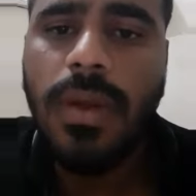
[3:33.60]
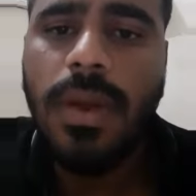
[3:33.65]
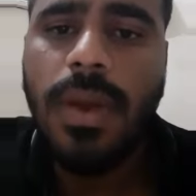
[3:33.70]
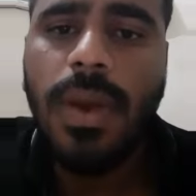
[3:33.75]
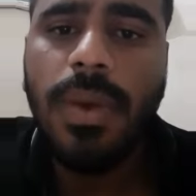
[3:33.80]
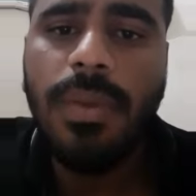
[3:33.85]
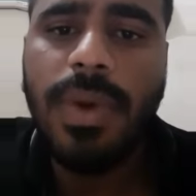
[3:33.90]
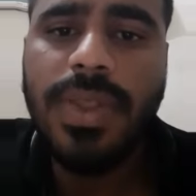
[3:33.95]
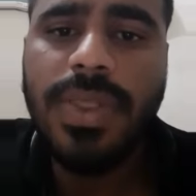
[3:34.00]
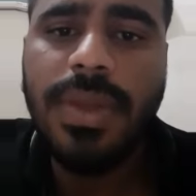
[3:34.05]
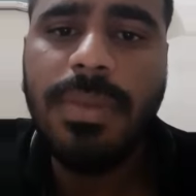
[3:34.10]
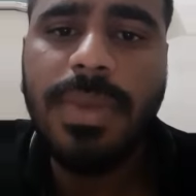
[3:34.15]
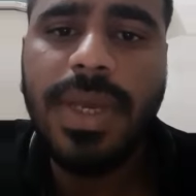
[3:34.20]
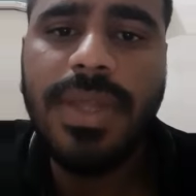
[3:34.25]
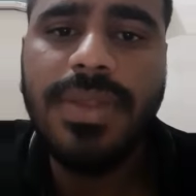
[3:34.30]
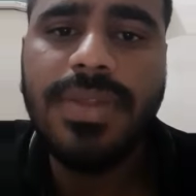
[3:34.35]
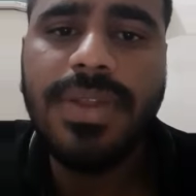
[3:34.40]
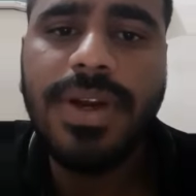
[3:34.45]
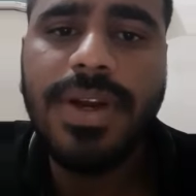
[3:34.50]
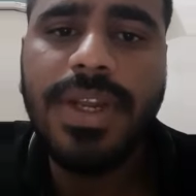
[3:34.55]
When the
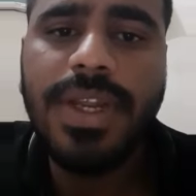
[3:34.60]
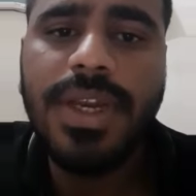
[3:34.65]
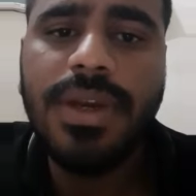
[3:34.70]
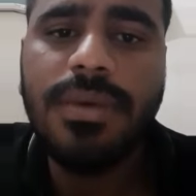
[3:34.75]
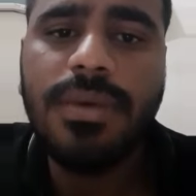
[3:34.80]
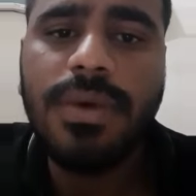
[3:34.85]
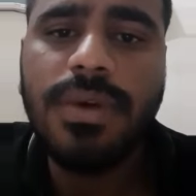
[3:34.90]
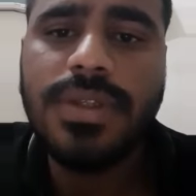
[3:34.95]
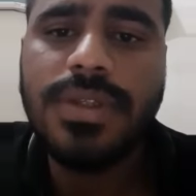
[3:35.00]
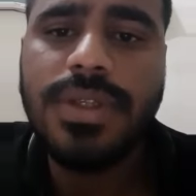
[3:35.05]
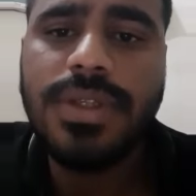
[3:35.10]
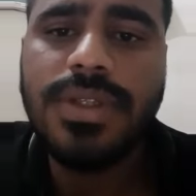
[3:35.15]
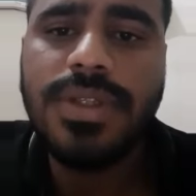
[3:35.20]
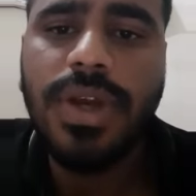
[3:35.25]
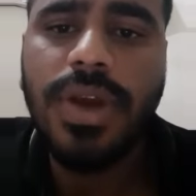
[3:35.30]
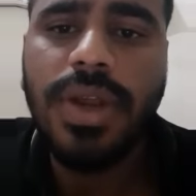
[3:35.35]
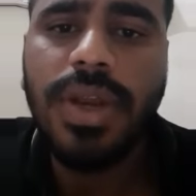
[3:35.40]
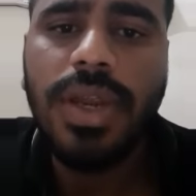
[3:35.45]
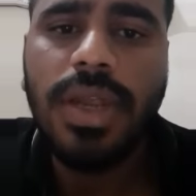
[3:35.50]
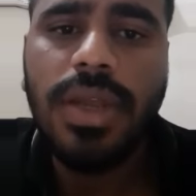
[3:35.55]
main thread invokes the
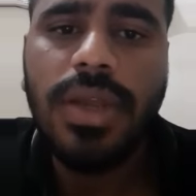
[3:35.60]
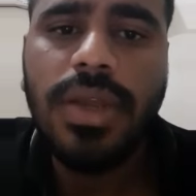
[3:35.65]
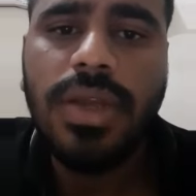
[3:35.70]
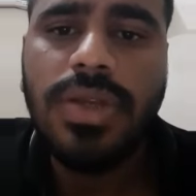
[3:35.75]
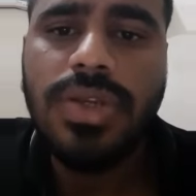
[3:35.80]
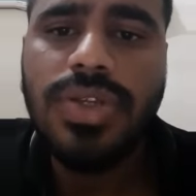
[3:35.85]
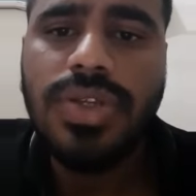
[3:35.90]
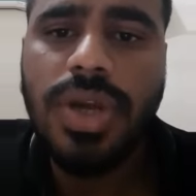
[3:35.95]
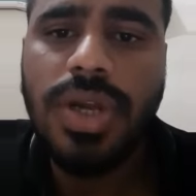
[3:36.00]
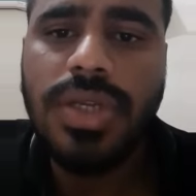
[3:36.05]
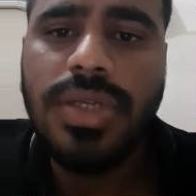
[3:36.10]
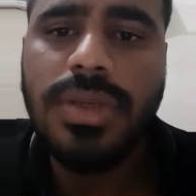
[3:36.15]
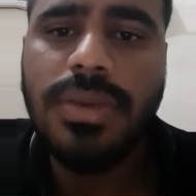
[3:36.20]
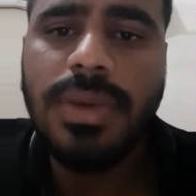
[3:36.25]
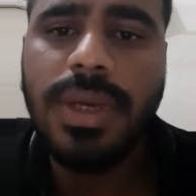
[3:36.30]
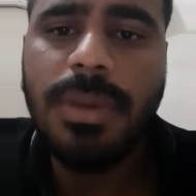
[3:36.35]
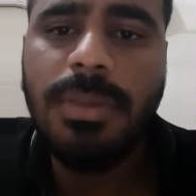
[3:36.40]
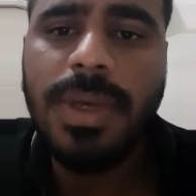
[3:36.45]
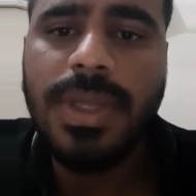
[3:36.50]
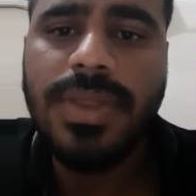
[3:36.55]
join
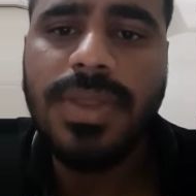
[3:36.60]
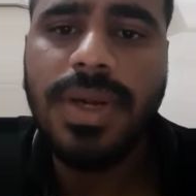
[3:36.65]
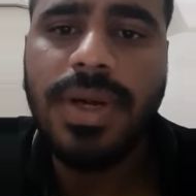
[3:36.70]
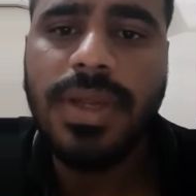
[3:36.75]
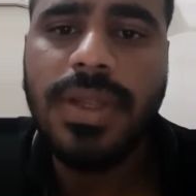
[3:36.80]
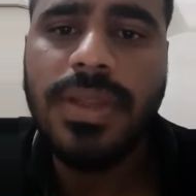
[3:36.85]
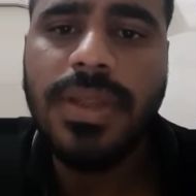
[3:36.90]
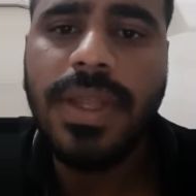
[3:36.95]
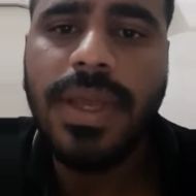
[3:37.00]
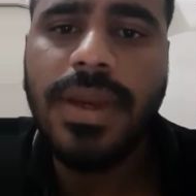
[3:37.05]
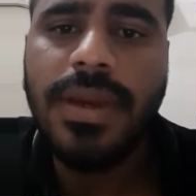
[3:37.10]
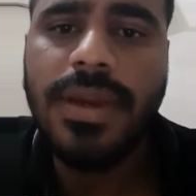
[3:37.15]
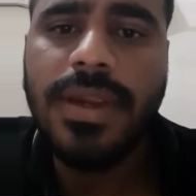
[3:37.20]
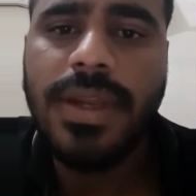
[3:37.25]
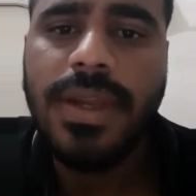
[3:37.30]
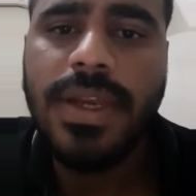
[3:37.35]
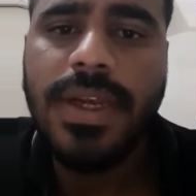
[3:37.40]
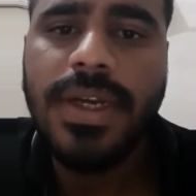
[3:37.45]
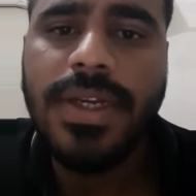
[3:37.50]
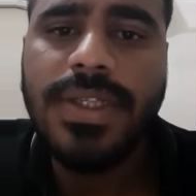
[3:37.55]
method, then
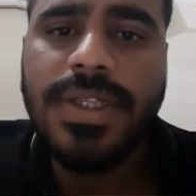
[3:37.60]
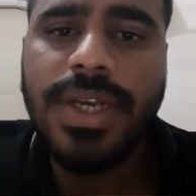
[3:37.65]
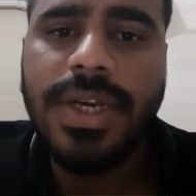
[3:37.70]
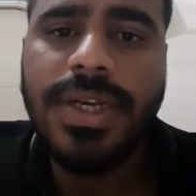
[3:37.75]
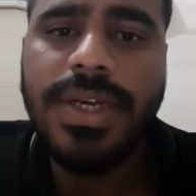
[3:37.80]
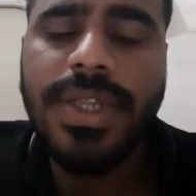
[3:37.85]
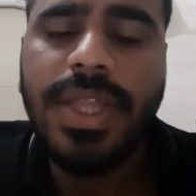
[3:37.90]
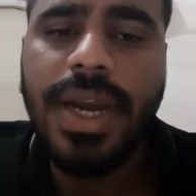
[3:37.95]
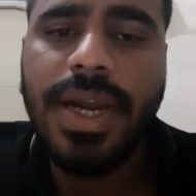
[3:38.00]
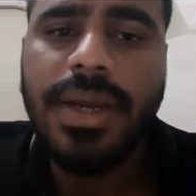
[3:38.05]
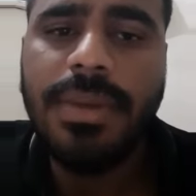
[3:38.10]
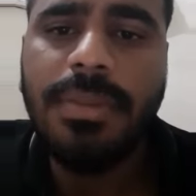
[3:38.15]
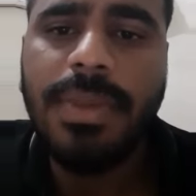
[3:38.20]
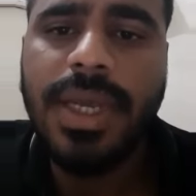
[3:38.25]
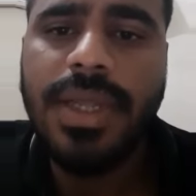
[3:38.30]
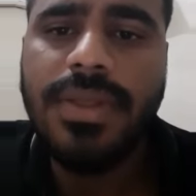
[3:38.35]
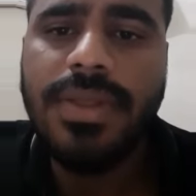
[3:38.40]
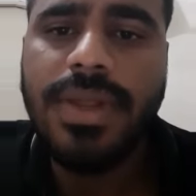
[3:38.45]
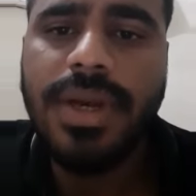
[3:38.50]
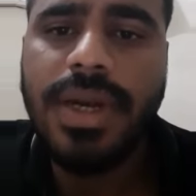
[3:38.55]
it said that
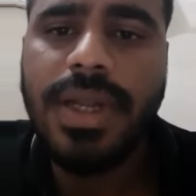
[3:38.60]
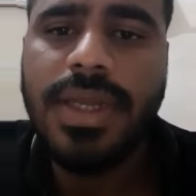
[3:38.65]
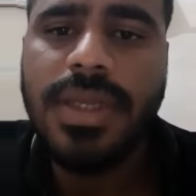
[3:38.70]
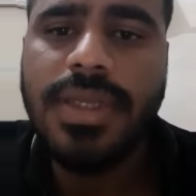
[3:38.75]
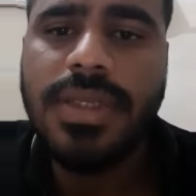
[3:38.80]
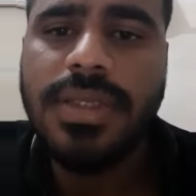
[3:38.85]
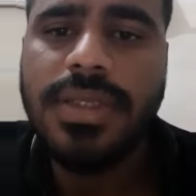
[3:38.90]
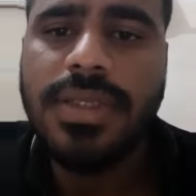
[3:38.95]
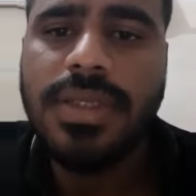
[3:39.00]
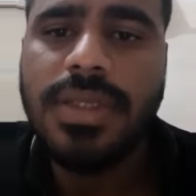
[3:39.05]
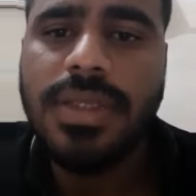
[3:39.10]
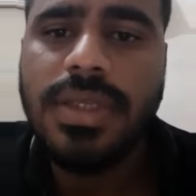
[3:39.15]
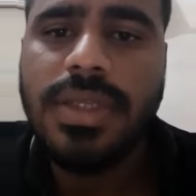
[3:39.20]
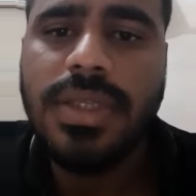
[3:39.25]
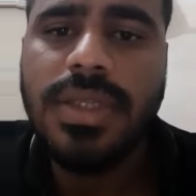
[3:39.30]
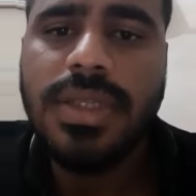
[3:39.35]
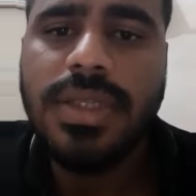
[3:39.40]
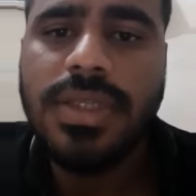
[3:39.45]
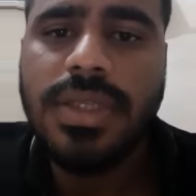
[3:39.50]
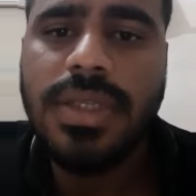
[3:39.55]
main thread is
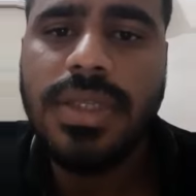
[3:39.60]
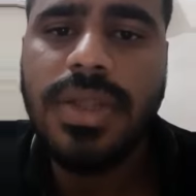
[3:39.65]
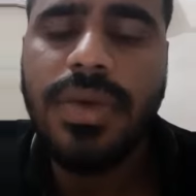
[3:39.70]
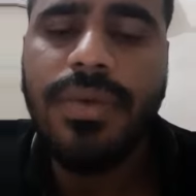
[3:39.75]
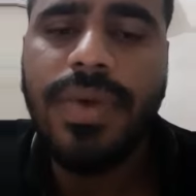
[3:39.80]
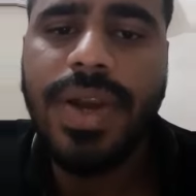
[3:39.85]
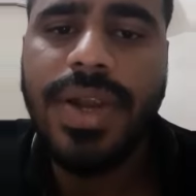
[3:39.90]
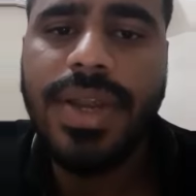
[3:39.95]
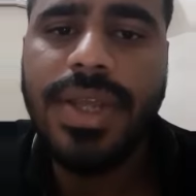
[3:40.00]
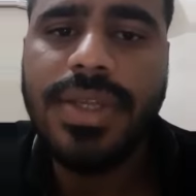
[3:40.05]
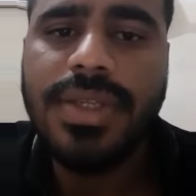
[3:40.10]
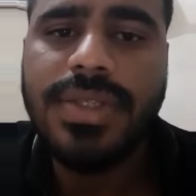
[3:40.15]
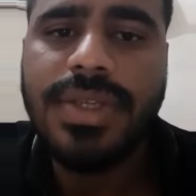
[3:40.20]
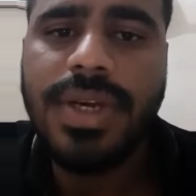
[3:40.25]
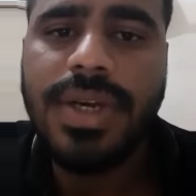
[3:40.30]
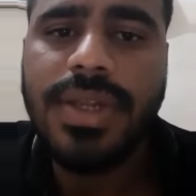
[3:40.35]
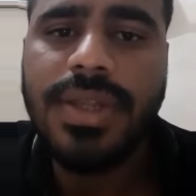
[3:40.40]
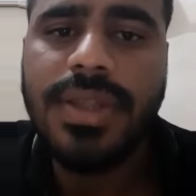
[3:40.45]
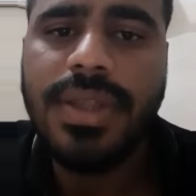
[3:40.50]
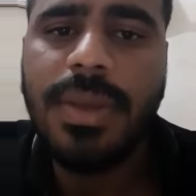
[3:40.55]
in the waiting
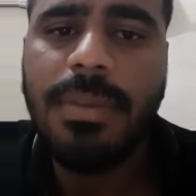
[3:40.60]
state.